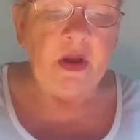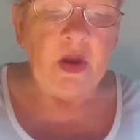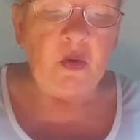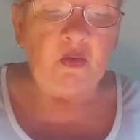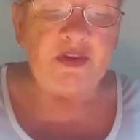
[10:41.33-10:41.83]

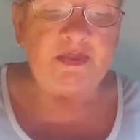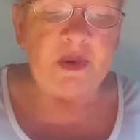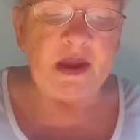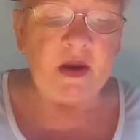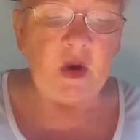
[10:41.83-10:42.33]
Your
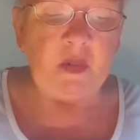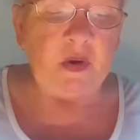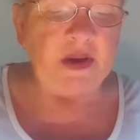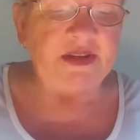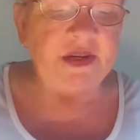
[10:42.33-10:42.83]
wristband
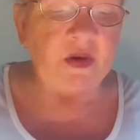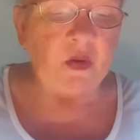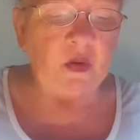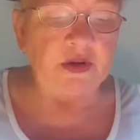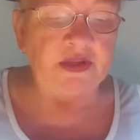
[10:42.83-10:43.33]
operates in
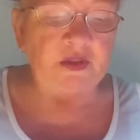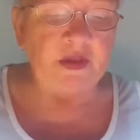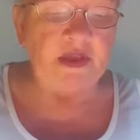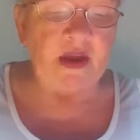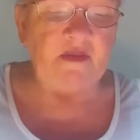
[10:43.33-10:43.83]
accordance
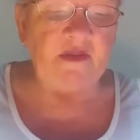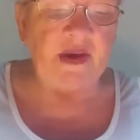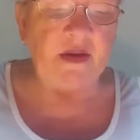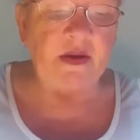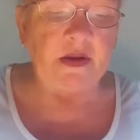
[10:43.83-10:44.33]
with that
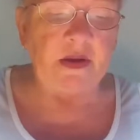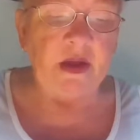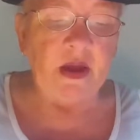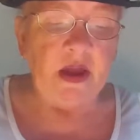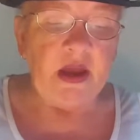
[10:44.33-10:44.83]
field.
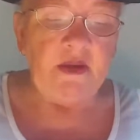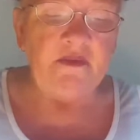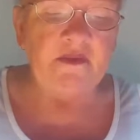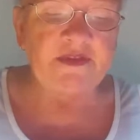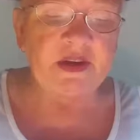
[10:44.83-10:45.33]
If
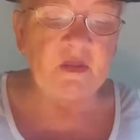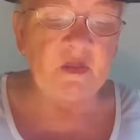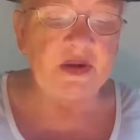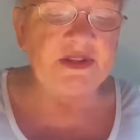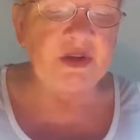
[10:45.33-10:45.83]
for some
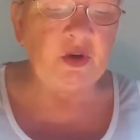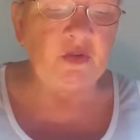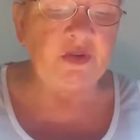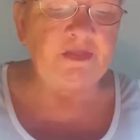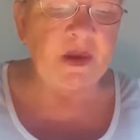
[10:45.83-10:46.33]
reason your
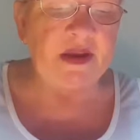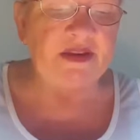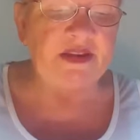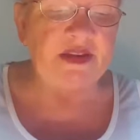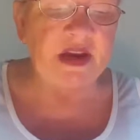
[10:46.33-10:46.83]
wristband
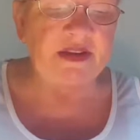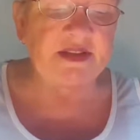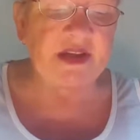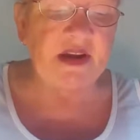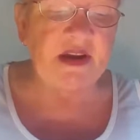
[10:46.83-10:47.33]

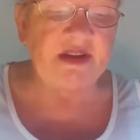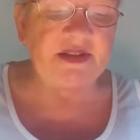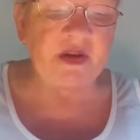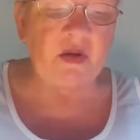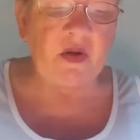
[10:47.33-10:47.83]
detects that it
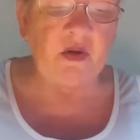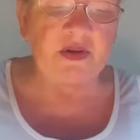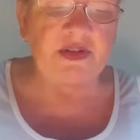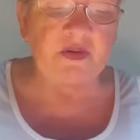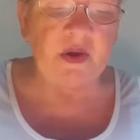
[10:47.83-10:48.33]
is no
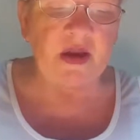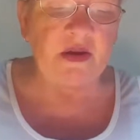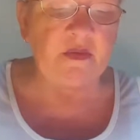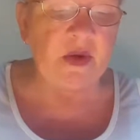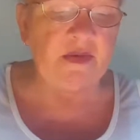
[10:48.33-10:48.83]
longer
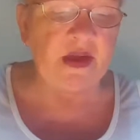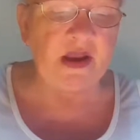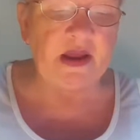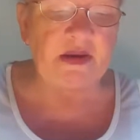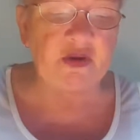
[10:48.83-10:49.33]
surrounded by the
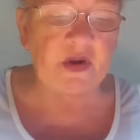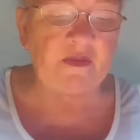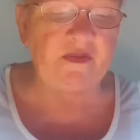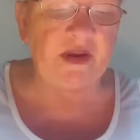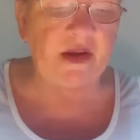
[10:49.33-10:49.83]
electric
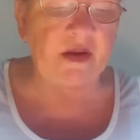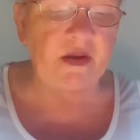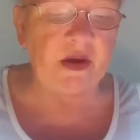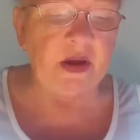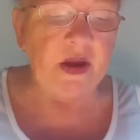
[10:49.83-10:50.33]

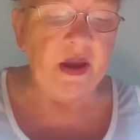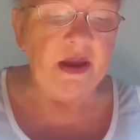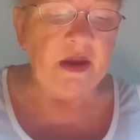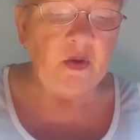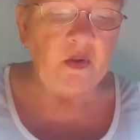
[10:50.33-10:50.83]
field,
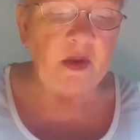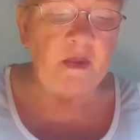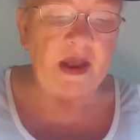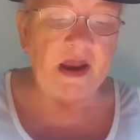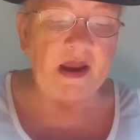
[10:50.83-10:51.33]
it
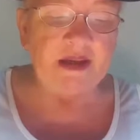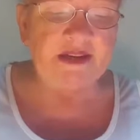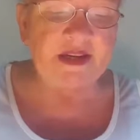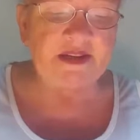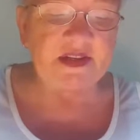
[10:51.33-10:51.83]
automatically
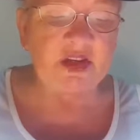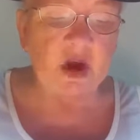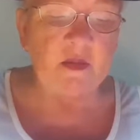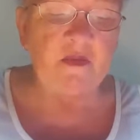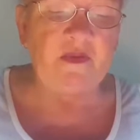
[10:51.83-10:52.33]
sets a
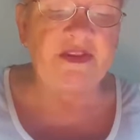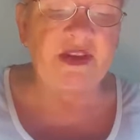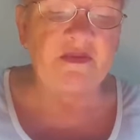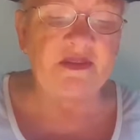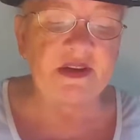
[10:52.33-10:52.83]
timer for
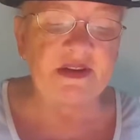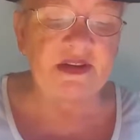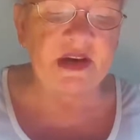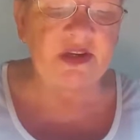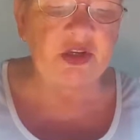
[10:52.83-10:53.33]

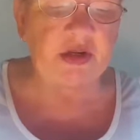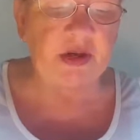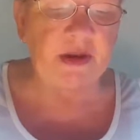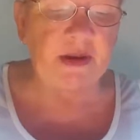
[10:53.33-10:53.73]
self-detonation.